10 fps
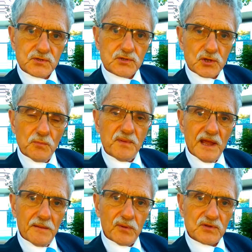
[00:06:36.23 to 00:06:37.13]
to be
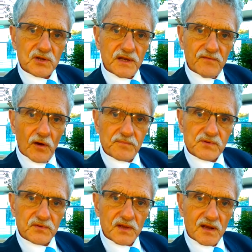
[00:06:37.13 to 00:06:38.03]
able to live up
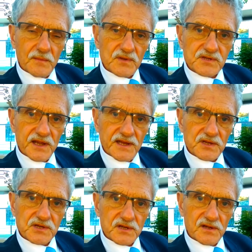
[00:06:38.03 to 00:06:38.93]
to the climate
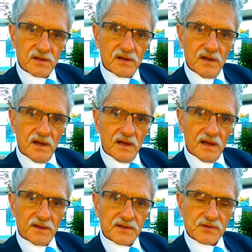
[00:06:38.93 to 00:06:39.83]
change
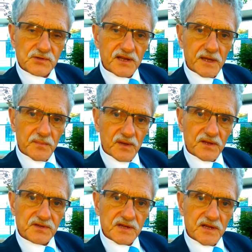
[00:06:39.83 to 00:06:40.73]
and
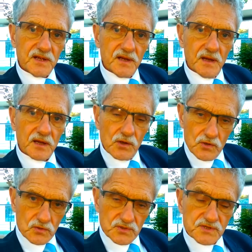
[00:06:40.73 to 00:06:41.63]
sustainability
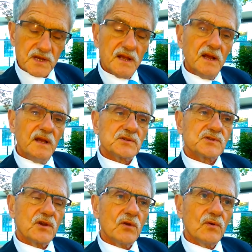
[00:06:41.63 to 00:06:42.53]
goals.
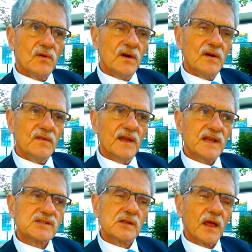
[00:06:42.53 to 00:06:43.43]
So
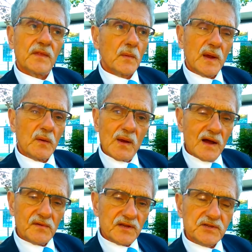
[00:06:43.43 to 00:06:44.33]
it's the other way
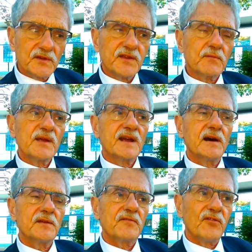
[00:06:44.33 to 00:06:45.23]
around. It's not that we
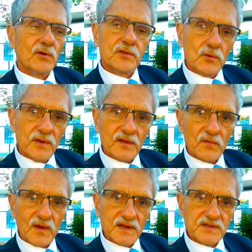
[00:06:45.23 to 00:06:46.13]
can't afford doing the
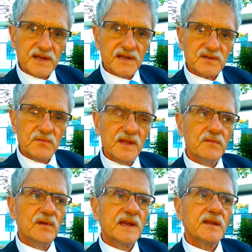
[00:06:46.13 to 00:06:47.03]
right things.
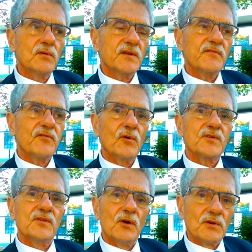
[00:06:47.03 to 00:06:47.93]
We cannot afford
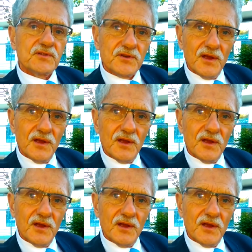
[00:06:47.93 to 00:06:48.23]
not